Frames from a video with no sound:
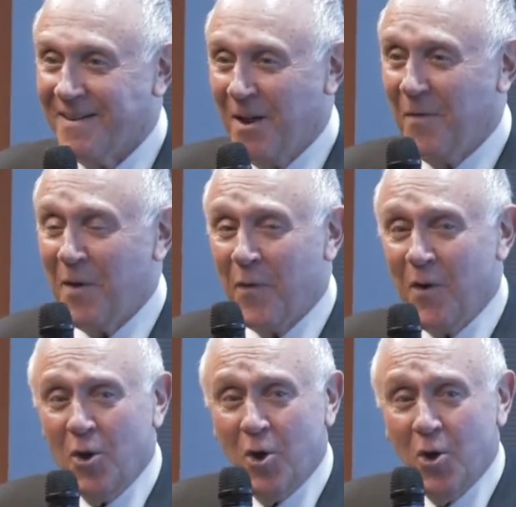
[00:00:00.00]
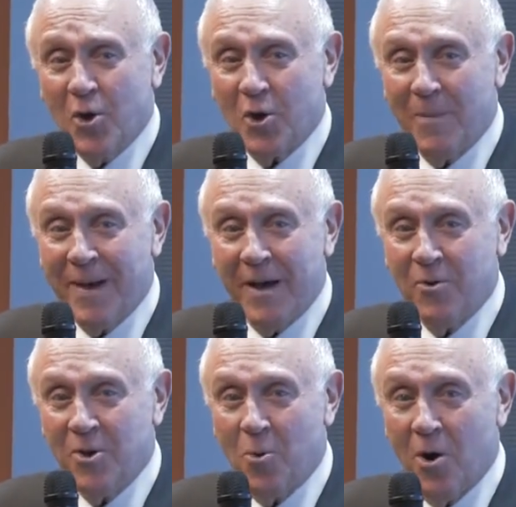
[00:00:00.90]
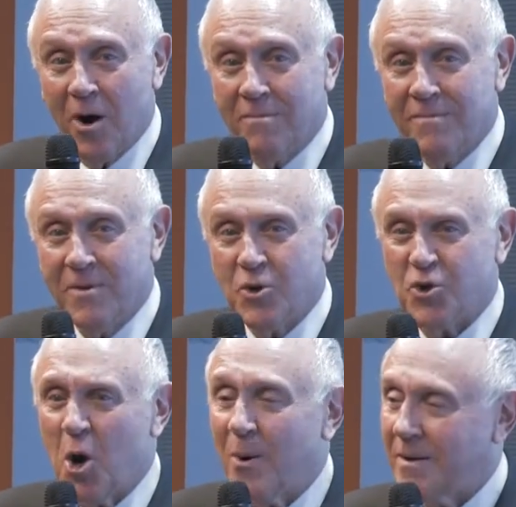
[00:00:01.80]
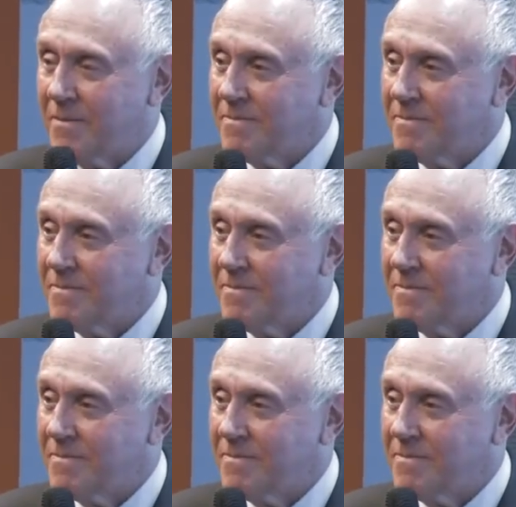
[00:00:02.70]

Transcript: If you feel good about who you are, show it.